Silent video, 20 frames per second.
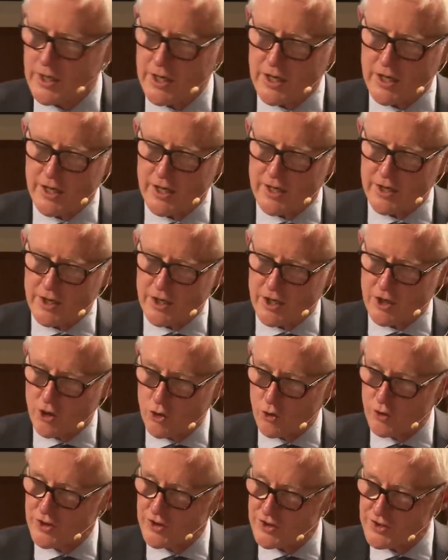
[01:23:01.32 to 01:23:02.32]

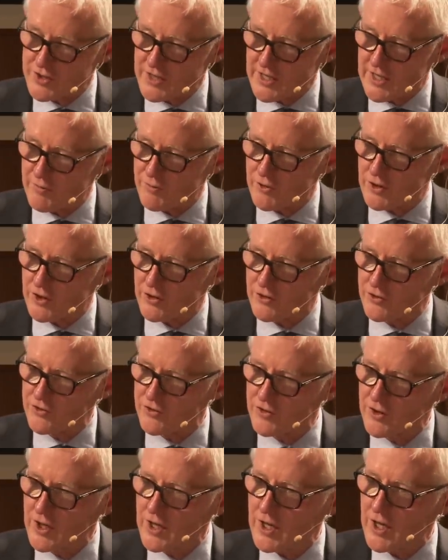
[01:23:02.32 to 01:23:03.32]
according to the
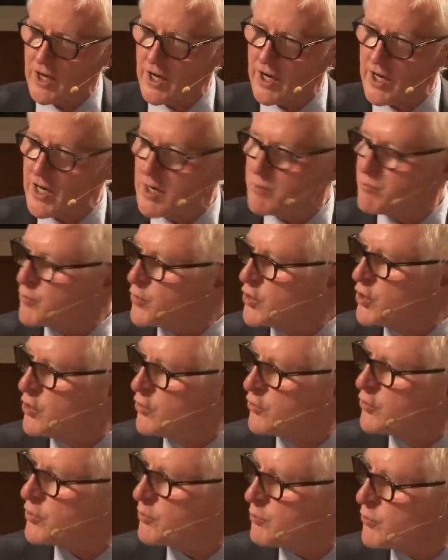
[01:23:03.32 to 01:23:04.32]
evidence,
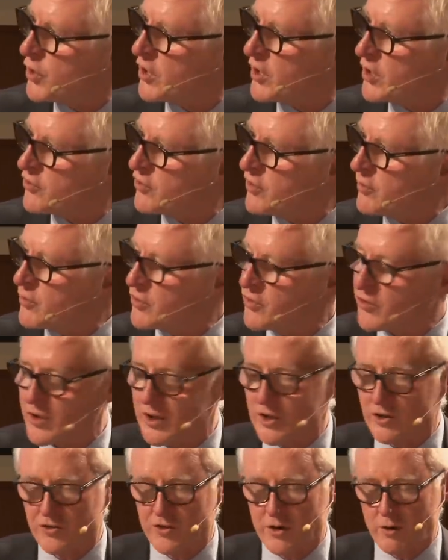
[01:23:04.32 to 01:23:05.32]
improved
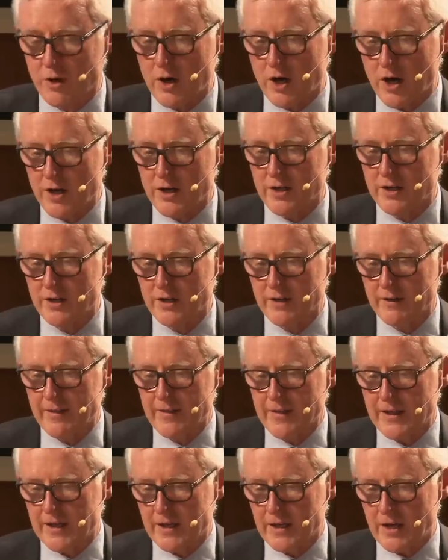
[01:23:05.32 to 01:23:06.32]
productivity. So
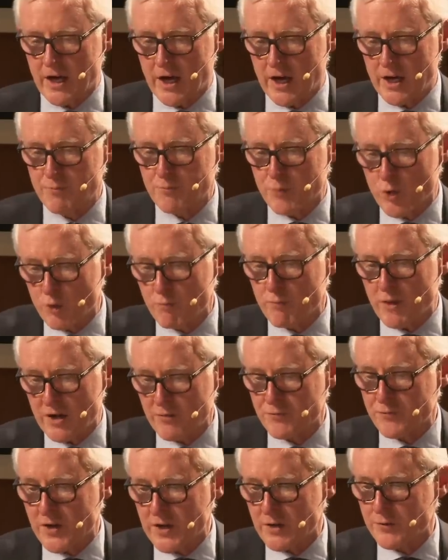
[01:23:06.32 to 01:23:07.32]
I put my
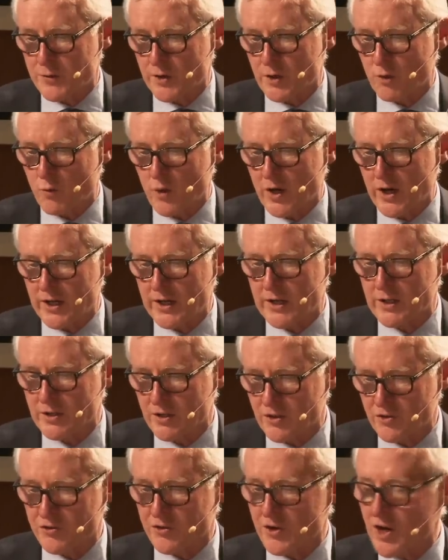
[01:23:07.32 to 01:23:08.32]
faith in a way in
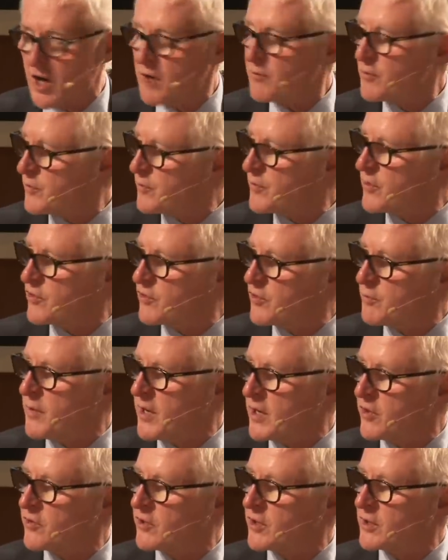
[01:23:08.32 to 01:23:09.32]
the staff of this
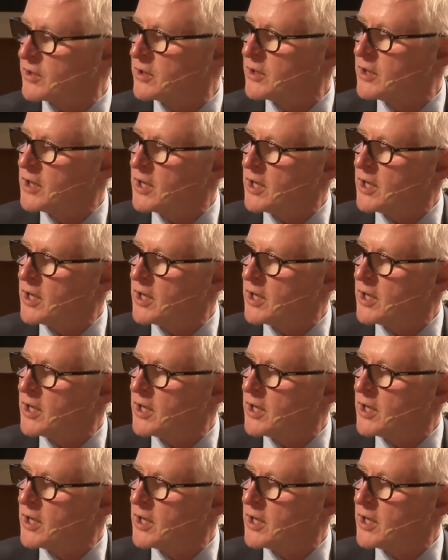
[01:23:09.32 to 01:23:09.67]
amazing